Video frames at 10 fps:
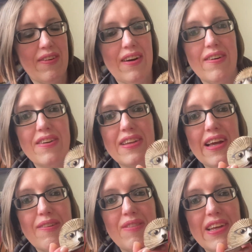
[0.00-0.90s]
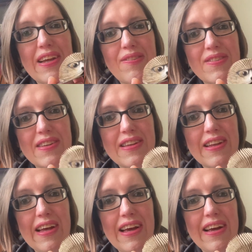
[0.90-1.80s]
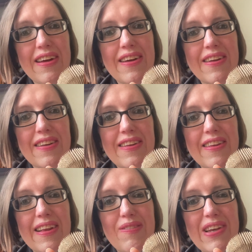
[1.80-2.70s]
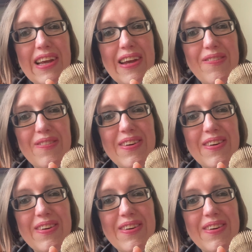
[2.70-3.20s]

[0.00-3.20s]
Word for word: Oh, there, my name's there. Is that my name?